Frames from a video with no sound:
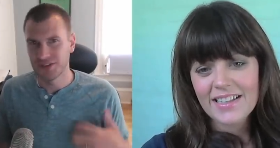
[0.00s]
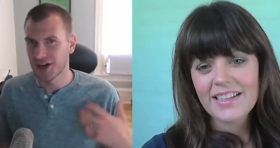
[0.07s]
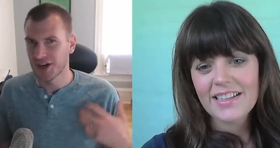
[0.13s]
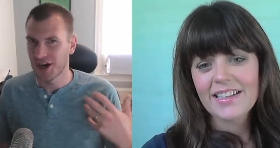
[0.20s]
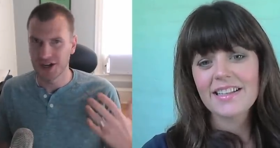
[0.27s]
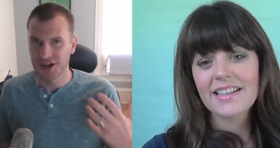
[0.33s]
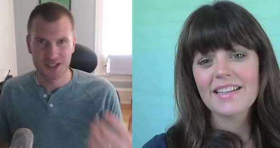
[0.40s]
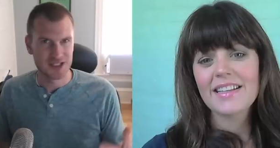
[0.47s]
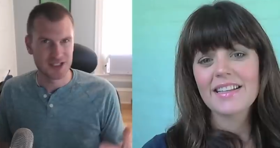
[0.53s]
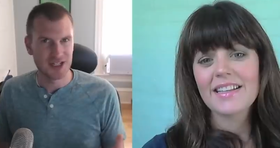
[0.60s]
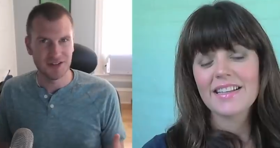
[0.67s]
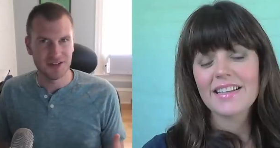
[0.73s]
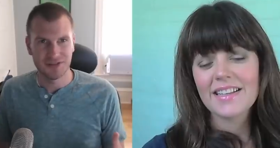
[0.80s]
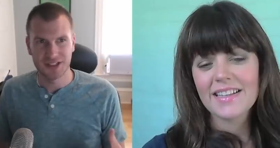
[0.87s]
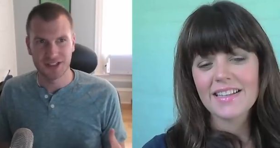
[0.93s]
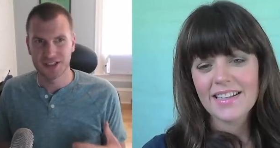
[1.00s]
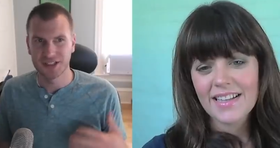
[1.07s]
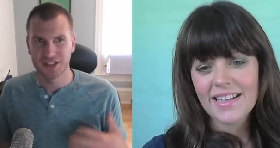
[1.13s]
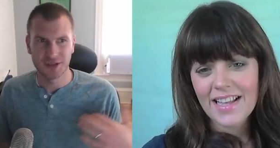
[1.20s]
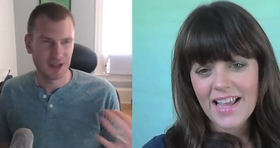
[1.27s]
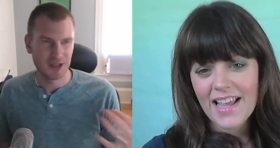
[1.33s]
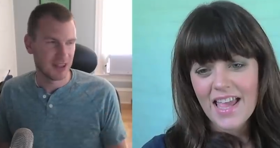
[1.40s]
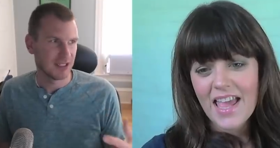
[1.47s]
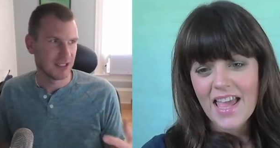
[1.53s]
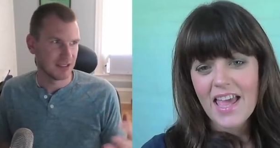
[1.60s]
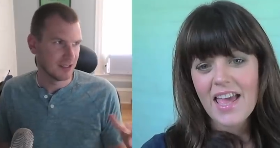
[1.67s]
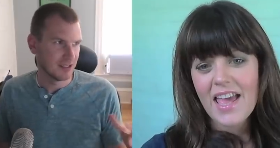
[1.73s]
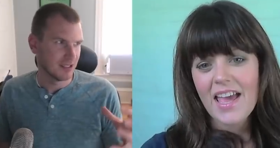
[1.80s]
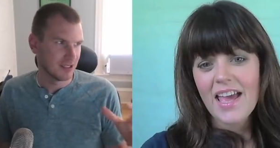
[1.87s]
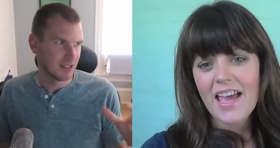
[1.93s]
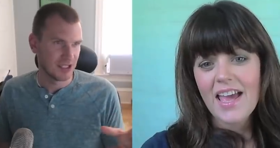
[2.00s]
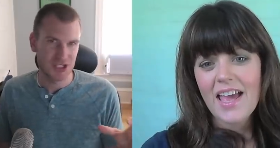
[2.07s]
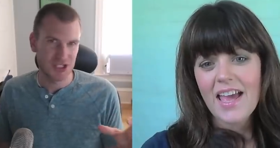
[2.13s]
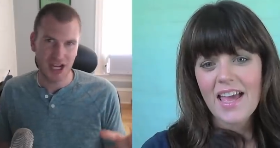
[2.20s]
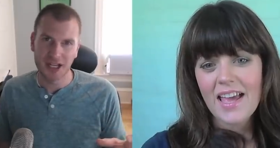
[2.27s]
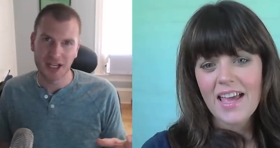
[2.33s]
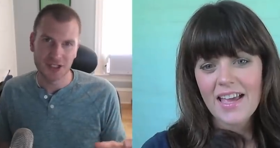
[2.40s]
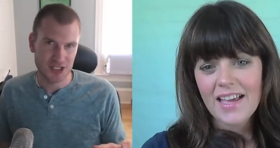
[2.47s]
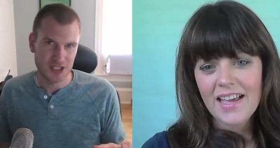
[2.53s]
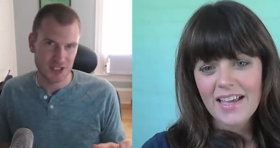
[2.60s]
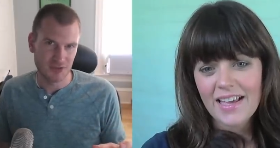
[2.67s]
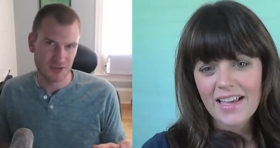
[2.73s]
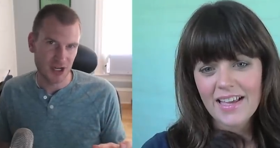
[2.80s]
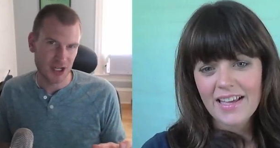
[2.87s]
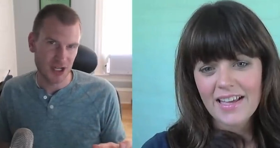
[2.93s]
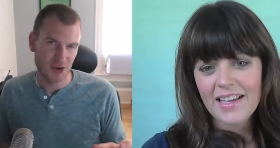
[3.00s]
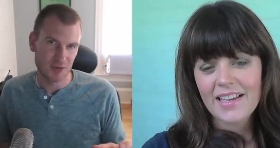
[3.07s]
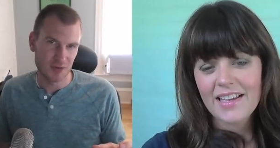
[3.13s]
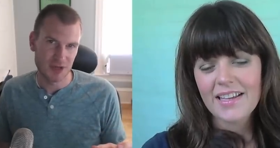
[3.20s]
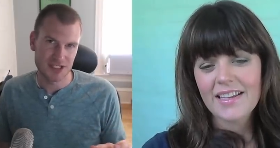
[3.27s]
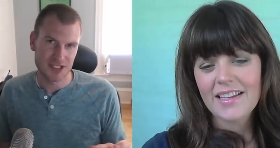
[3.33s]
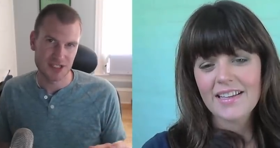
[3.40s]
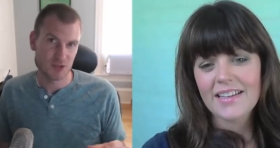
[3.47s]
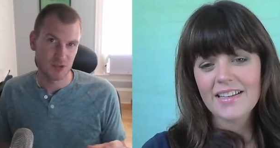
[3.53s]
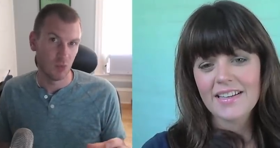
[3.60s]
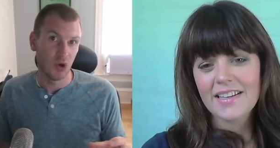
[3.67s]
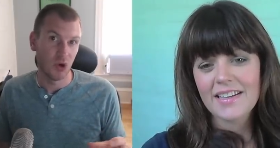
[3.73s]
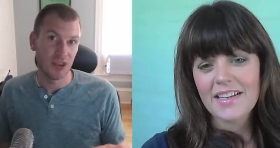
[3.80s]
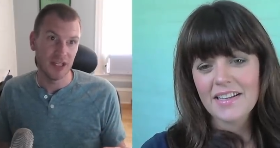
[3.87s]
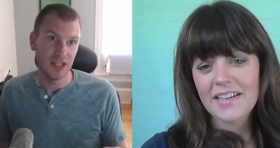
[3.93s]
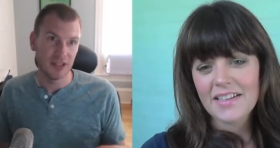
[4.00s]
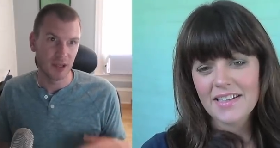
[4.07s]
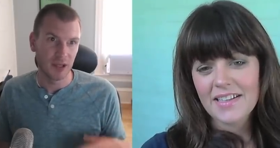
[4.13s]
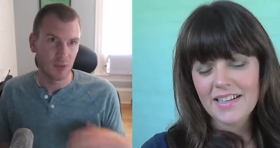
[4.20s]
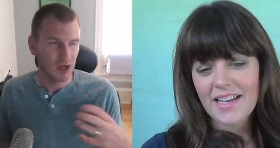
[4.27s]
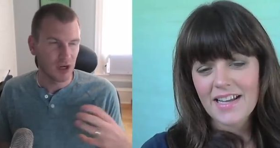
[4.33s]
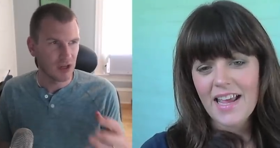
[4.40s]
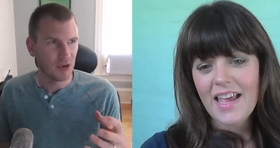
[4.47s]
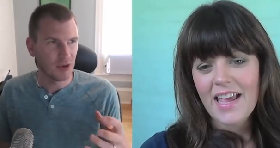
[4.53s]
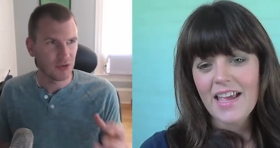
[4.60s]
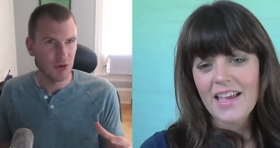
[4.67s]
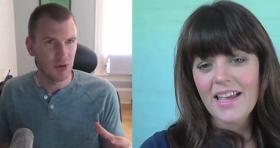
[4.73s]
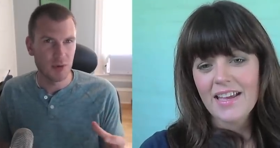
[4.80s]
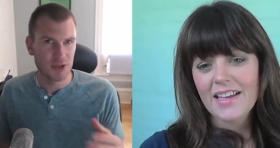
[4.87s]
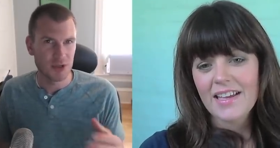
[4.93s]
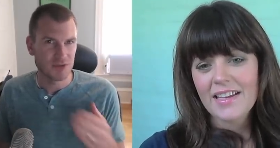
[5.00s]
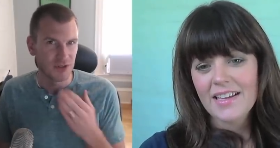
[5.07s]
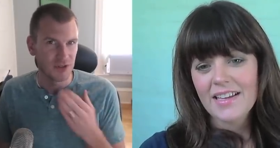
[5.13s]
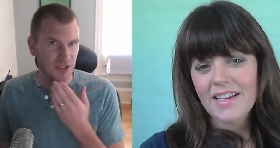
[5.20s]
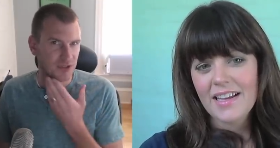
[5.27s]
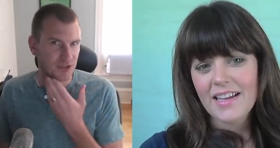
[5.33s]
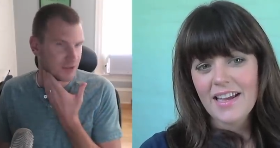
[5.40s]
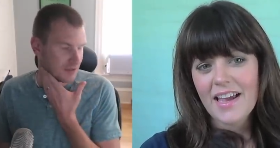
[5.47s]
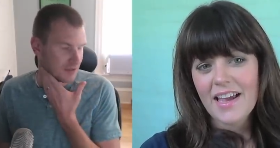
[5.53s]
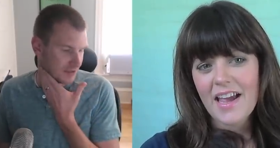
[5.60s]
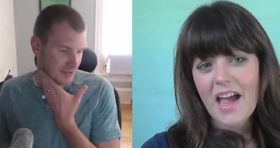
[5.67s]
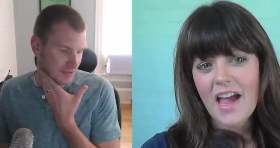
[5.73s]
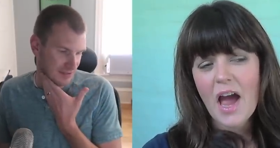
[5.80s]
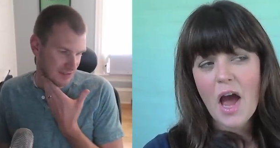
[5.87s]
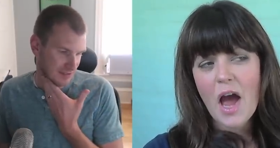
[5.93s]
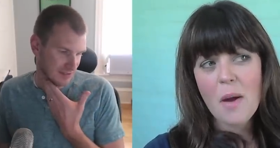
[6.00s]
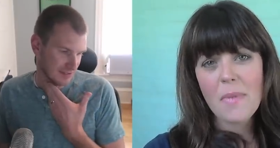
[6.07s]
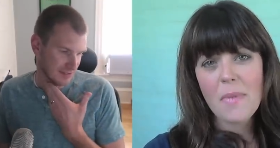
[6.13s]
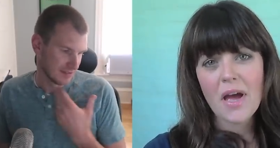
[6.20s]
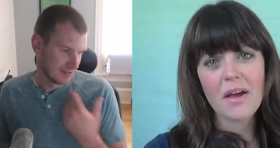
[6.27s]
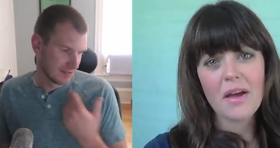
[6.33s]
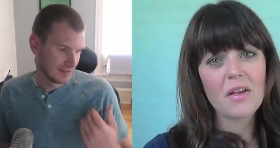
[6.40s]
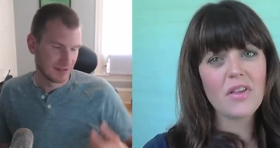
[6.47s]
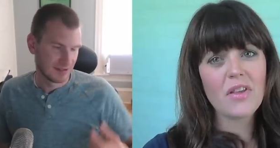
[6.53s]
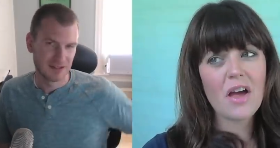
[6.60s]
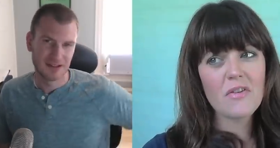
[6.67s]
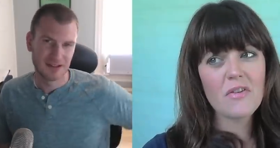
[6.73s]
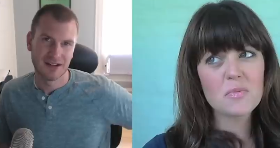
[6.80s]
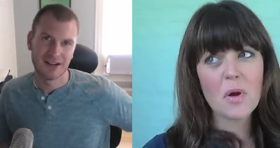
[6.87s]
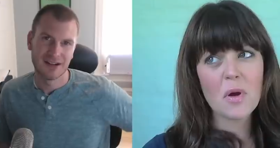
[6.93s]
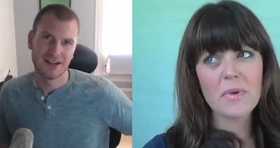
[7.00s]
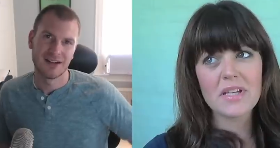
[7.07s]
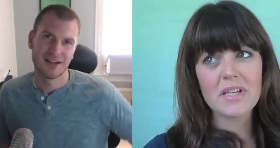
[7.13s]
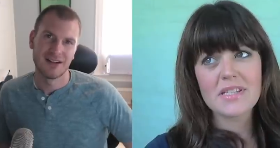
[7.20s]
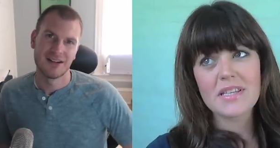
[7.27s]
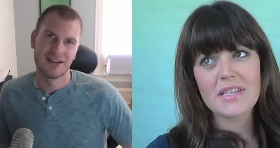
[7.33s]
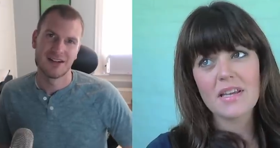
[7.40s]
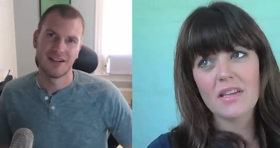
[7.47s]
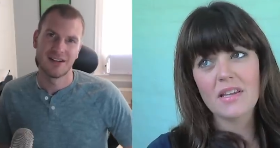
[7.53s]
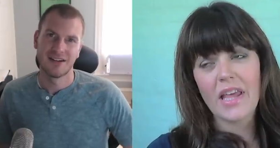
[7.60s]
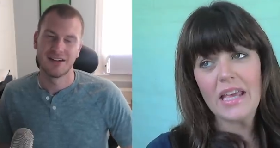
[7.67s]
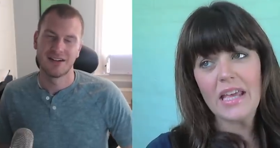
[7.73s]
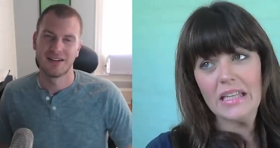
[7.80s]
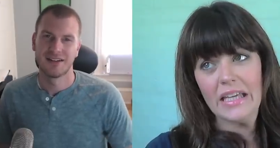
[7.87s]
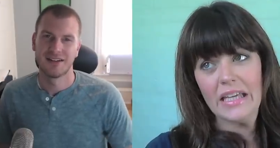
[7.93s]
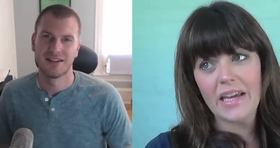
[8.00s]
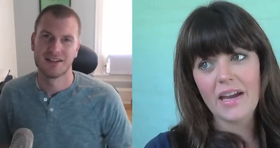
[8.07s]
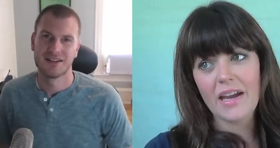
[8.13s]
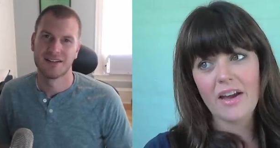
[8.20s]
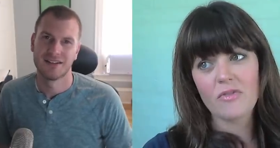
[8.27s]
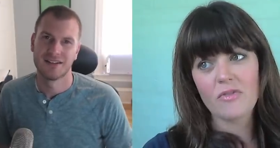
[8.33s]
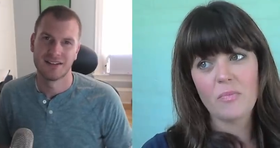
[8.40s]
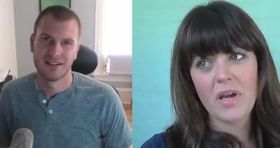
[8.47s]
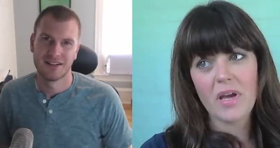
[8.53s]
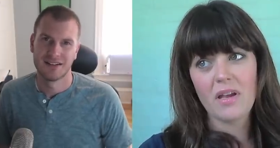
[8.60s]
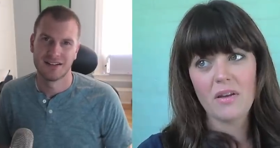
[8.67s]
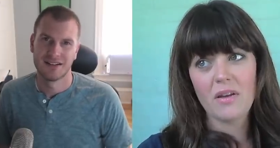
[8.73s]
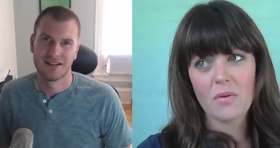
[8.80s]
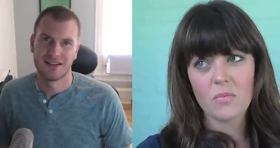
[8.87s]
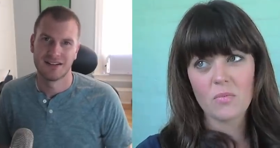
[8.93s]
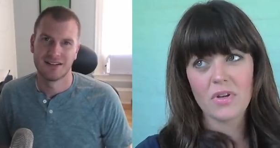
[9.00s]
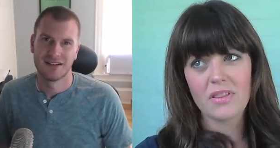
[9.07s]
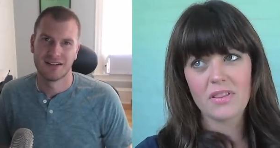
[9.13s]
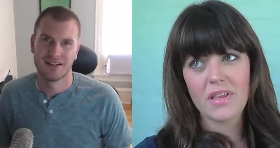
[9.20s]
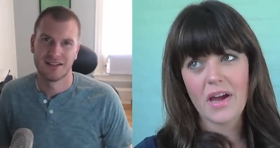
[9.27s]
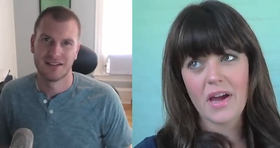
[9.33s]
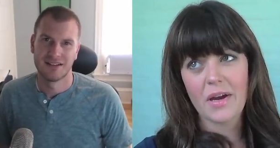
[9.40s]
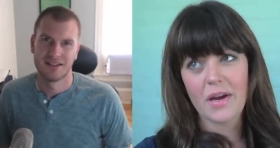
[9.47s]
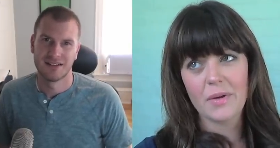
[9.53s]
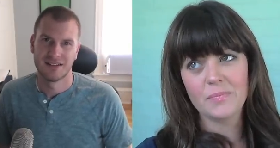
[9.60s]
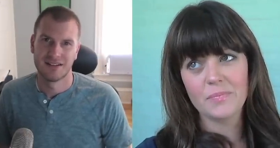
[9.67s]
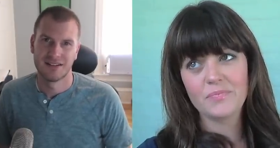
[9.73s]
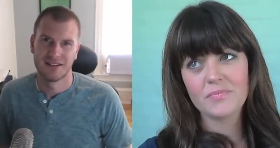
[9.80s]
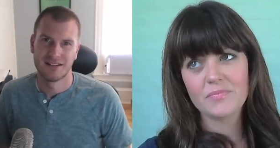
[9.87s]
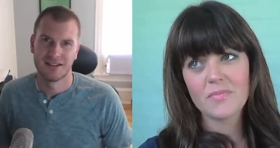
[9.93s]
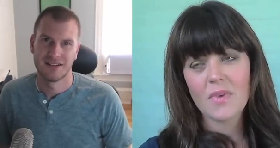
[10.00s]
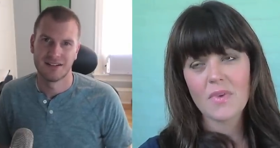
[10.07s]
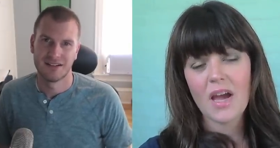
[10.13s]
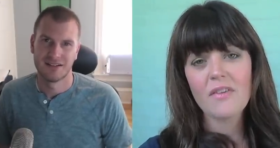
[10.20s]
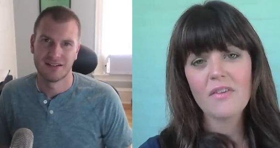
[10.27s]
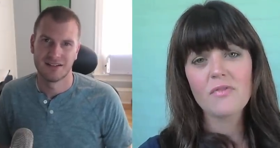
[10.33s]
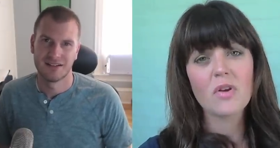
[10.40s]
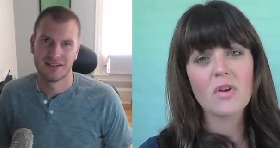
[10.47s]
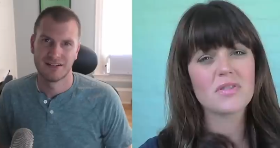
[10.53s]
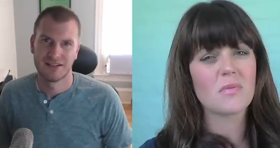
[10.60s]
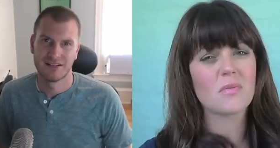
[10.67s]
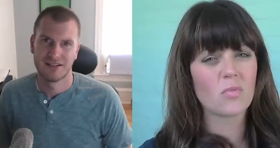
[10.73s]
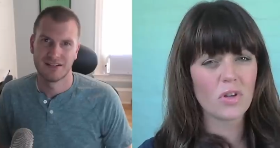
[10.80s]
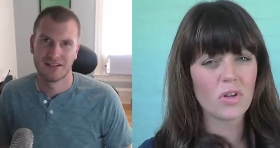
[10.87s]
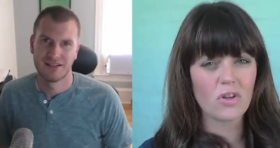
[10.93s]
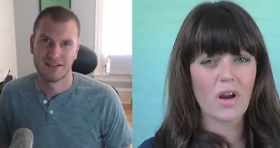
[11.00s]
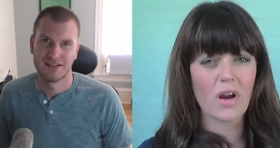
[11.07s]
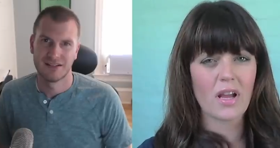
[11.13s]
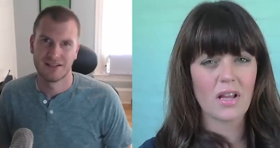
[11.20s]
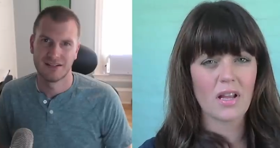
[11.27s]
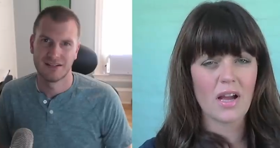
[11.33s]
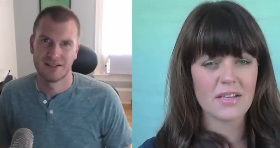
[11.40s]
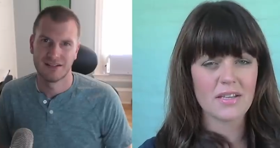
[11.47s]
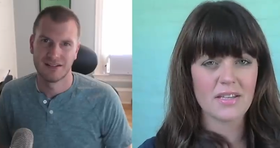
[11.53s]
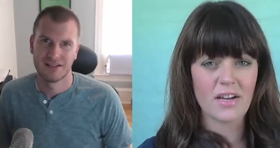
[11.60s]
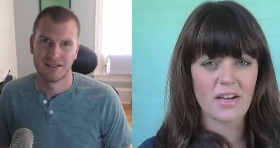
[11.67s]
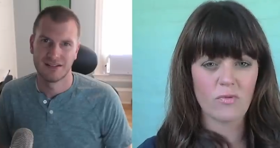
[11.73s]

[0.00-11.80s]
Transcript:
Speaker 1: the hard stuff and dealing with the, the, the challenges of running your own business worth it. Like, what are those moments for you?
Speaker 2: Um, a lot of those moments lately have been with um, I have some really great clients that